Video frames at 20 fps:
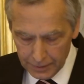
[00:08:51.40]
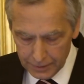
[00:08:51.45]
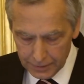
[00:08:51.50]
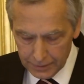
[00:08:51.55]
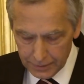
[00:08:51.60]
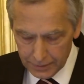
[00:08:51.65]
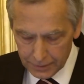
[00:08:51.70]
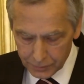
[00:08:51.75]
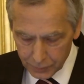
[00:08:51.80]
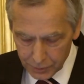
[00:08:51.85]

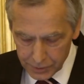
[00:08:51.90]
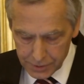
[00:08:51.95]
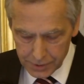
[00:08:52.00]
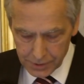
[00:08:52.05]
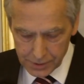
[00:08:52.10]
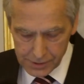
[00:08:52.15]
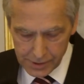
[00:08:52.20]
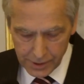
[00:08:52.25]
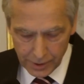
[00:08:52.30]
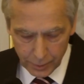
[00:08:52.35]
that
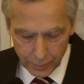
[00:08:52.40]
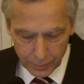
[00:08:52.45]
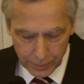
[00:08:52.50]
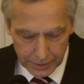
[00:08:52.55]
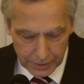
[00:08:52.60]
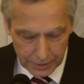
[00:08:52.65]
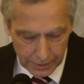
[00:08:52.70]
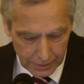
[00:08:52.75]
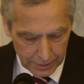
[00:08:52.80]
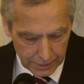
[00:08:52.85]
Christians have
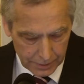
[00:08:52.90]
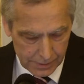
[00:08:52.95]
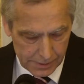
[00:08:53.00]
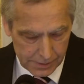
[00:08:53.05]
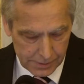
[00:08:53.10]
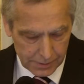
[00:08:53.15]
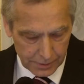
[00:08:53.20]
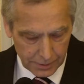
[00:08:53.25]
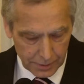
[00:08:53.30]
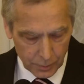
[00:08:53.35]
been
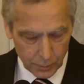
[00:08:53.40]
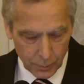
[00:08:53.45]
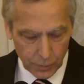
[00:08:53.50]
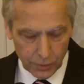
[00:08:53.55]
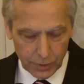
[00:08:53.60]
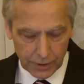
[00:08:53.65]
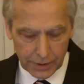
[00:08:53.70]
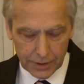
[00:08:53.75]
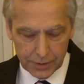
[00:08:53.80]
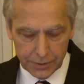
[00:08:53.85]
harassed in
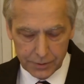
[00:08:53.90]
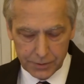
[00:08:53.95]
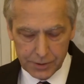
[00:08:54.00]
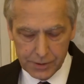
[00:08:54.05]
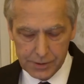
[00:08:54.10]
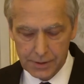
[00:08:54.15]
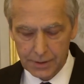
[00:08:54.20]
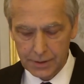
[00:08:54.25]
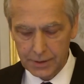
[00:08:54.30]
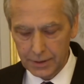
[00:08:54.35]
more
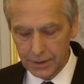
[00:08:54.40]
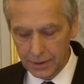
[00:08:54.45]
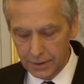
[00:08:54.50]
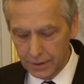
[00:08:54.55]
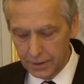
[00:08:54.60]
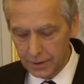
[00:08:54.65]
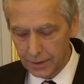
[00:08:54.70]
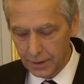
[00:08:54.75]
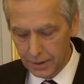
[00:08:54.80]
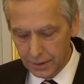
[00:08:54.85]
countries than
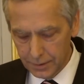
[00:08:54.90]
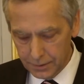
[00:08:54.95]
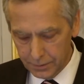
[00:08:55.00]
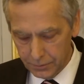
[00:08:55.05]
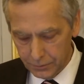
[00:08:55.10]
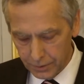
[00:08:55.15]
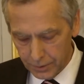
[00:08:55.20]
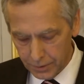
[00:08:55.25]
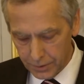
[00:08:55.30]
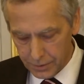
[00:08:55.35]
any other
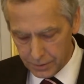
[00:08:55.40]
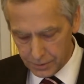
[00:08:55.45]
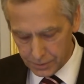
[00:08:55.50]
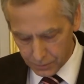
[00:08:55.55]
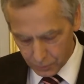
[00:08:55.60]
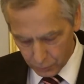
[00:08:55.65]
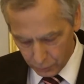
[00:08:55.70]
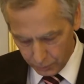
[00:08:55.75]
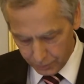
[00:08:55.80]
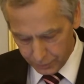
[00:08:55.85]
religious
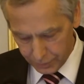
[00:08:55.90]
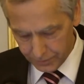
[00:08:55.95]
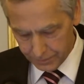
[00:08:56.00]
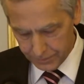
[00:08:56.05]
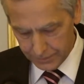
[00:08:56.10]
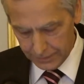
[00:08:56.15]
group.